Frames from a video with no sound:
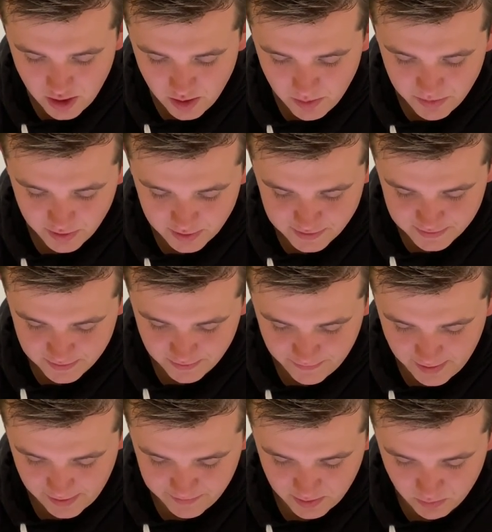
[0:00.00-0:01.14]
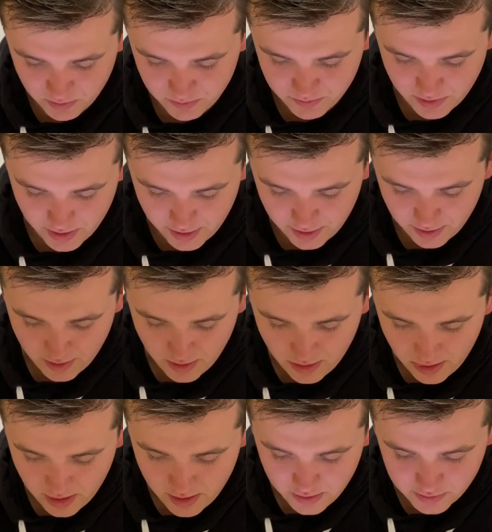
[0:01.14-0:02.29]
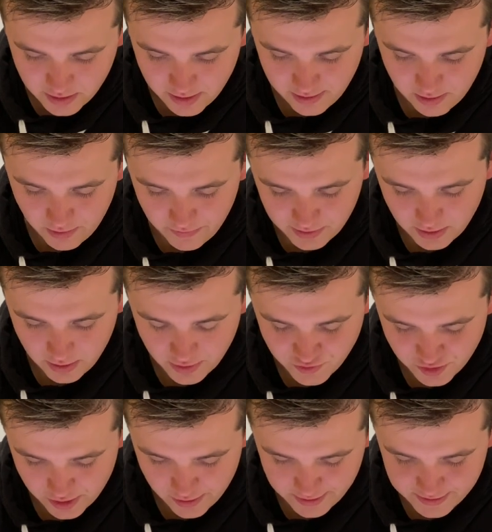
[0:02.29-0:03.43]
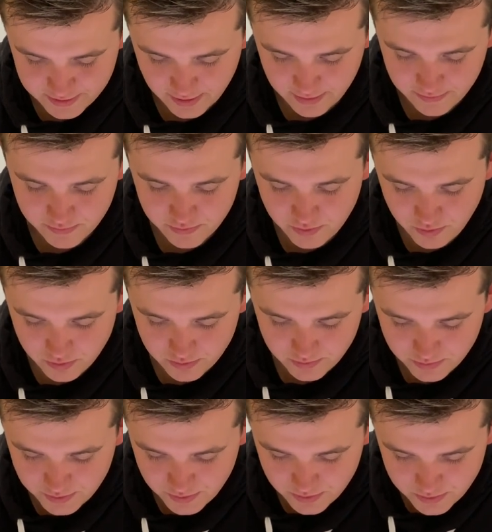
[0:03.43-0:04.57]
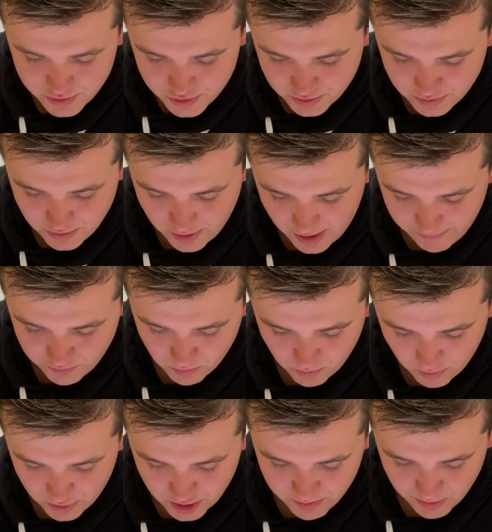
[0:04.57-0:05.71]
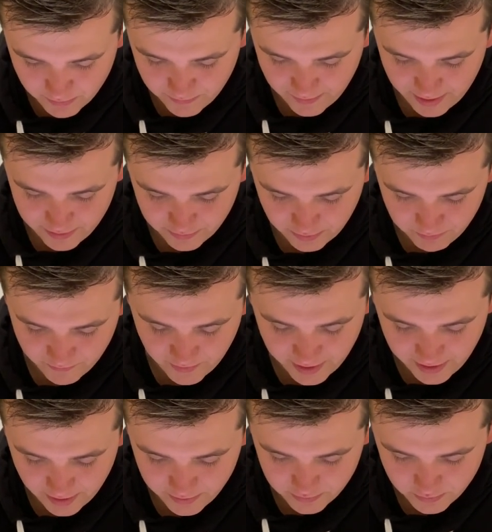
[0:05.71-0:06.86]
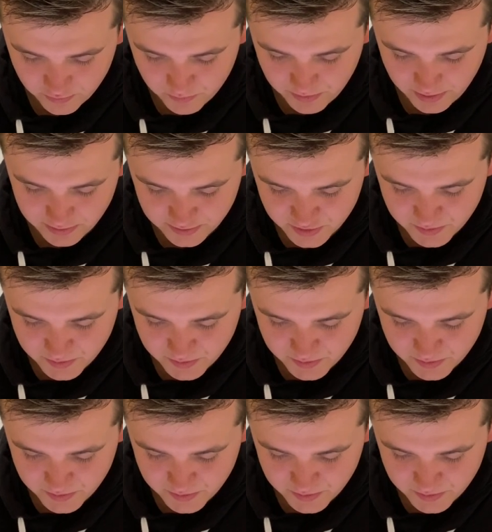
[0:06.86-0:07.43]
because of the fact they wouldn't pay. Connor, on the contrary, states students shouldn't have to worry about finances because